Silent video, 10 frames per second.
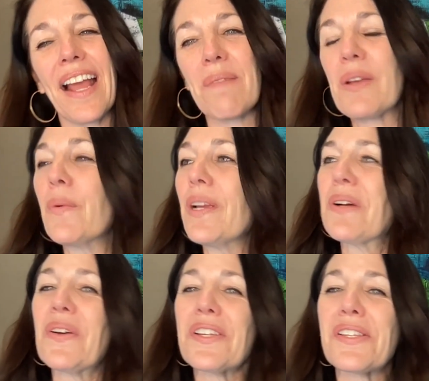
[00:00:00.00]
I mean, we
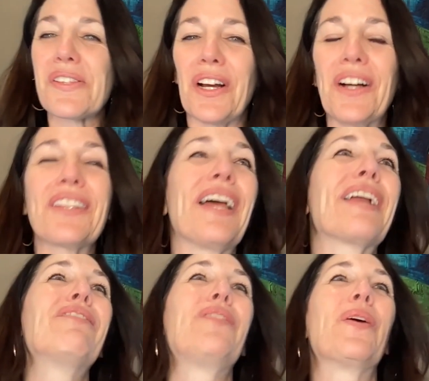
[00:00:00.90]
wrote a song
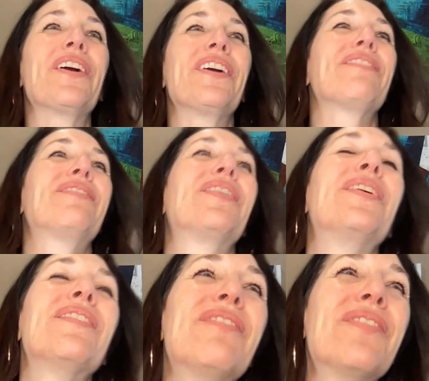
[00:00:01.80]
like 4
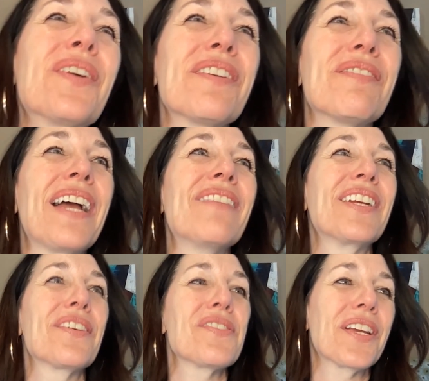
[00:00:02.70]
or 5
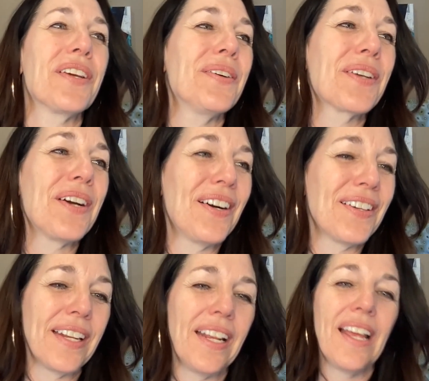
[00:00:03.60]
years ago
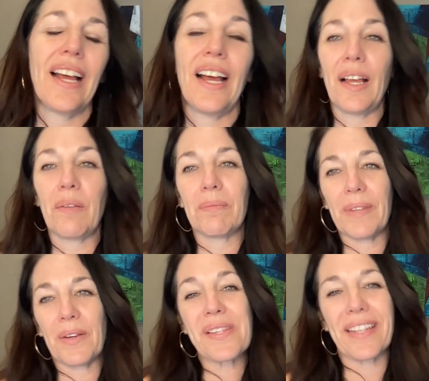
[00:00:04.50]
called
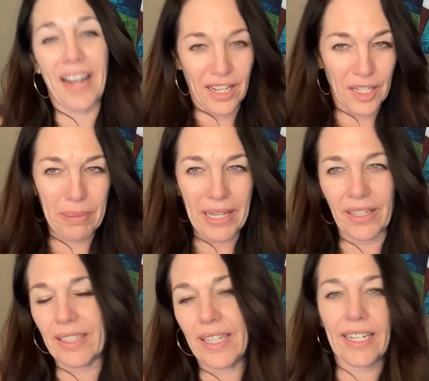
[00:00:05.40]
it was an a
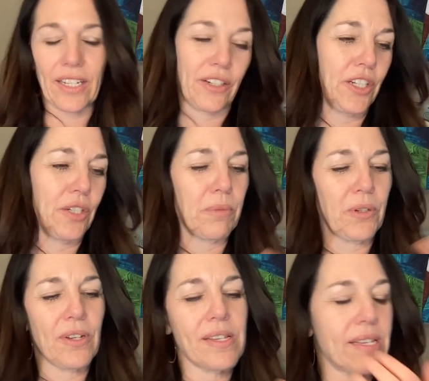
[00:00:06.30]
cappella, like a
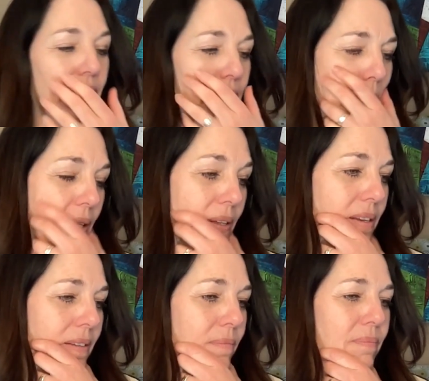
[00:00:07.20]
humorous a
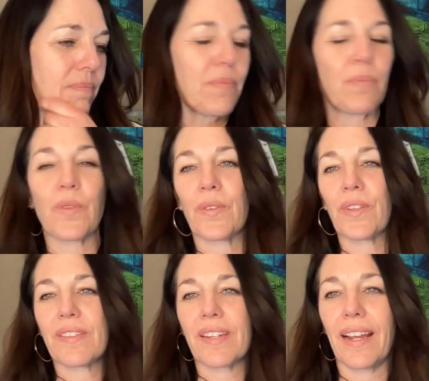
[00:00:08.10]
cappella
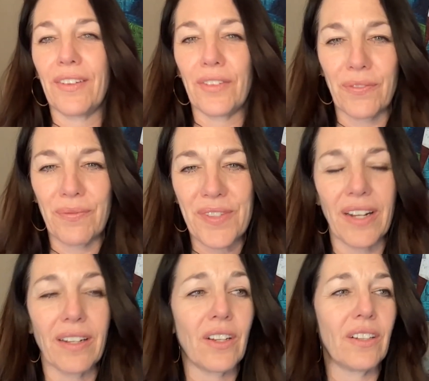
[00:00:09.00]
style
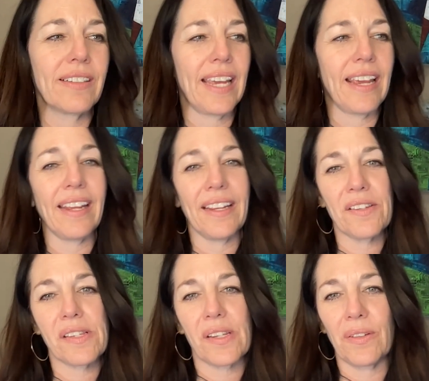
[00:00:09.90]
song called Gay
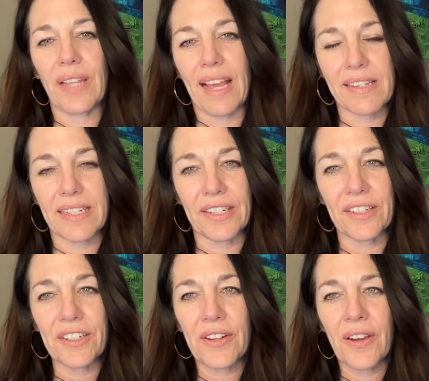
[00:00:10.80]
Is So Last
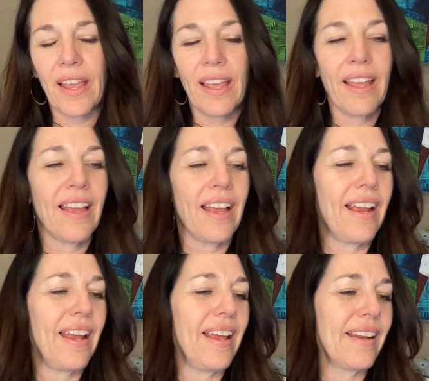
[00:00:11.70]
Year.
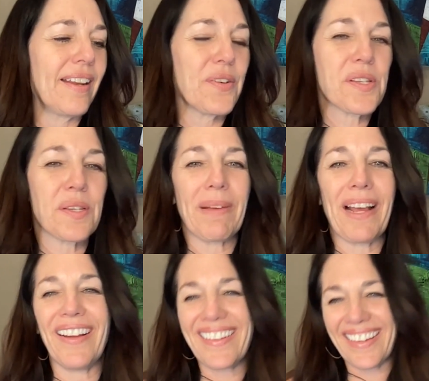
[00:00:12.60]
And it was
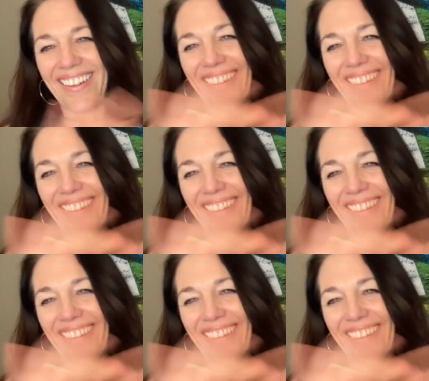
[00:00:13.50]
about, it